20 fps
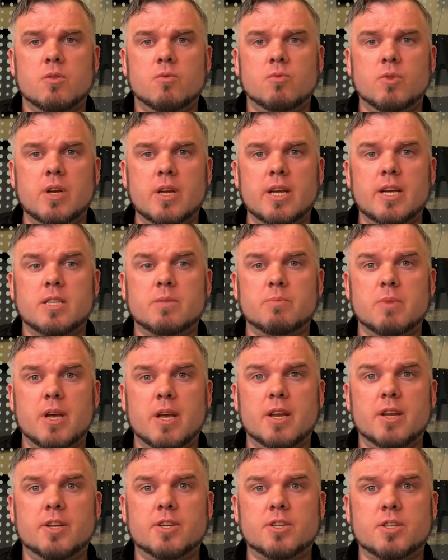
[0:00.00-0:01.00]
really has
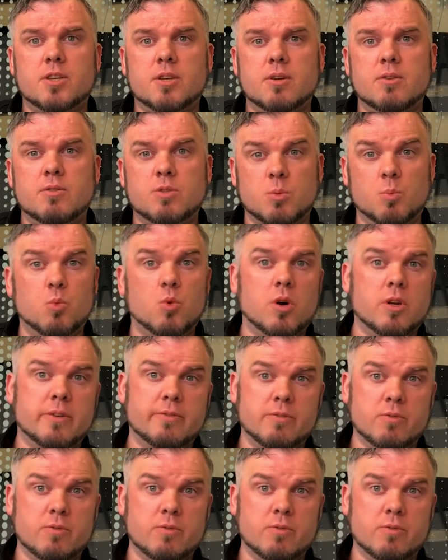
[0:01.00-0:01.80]
made it somewhat of a